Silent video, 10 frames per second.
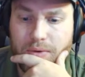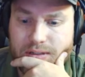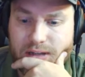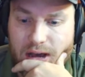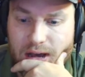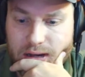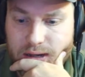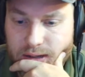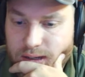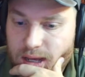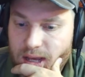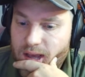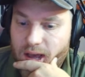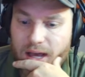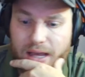with Doug.
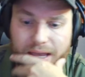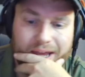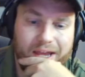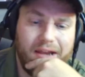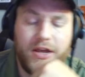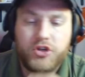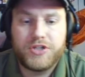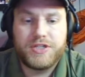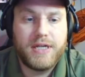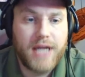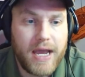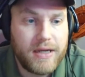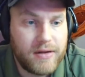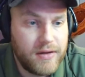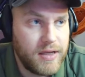An interesting
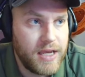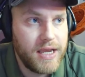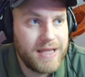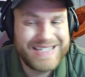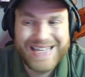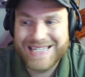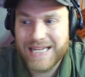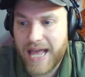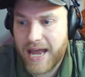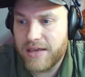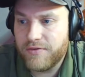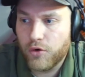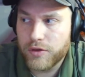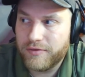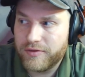night in Cincinnati
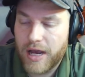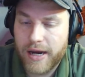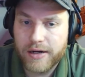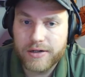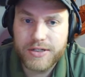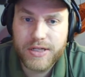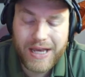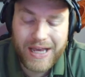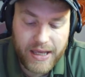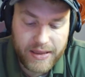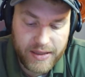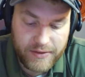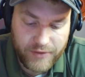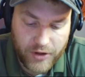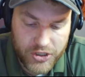for the Flyers.
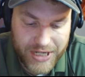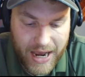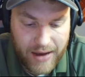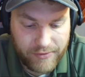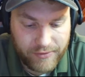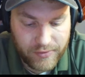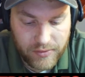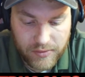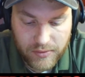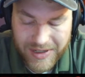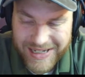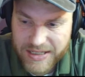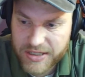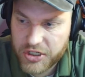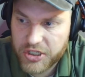The first half
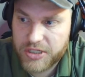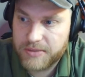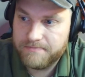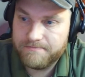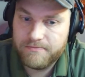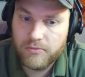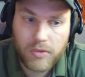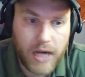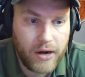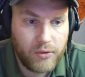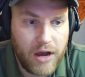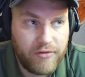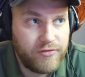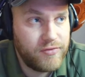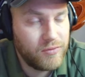was just kind of
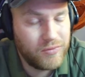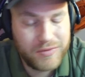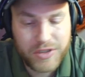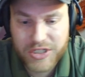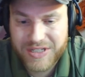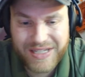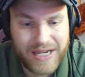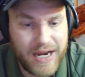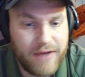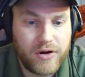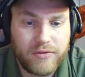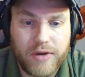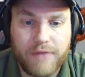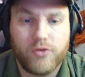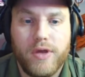rough. Just didn't
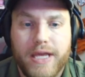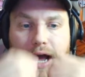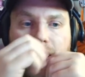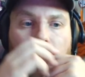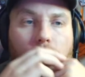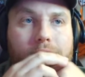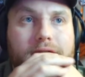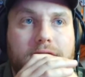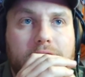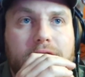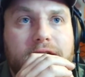never really got going.